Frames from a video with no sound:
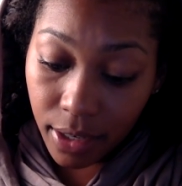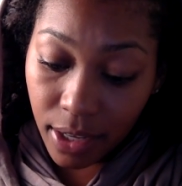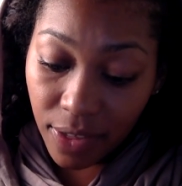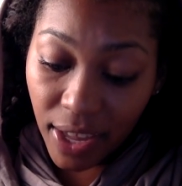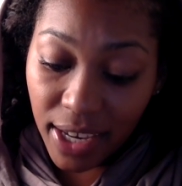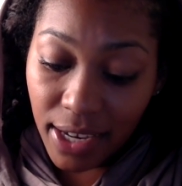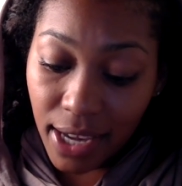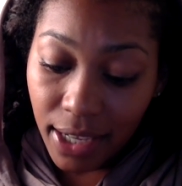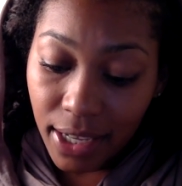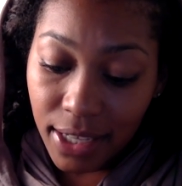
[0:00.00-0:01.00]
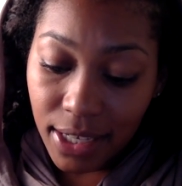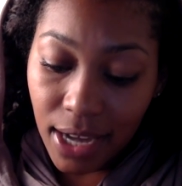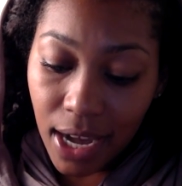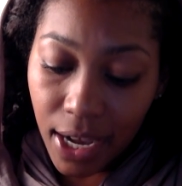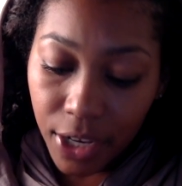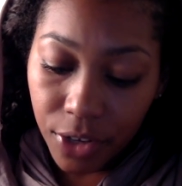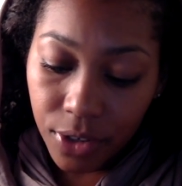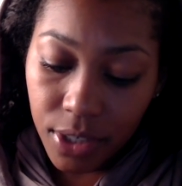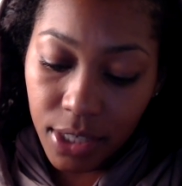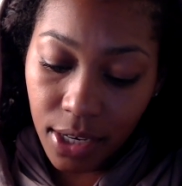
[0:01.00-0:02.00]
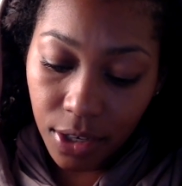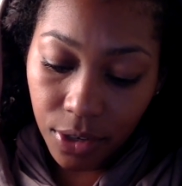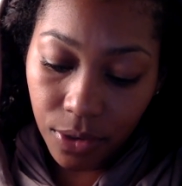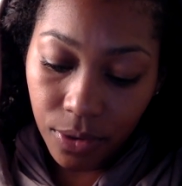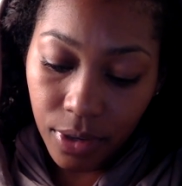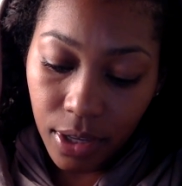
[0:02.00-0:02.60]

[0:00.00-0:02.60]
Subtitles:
and thy neck is an iron sinew,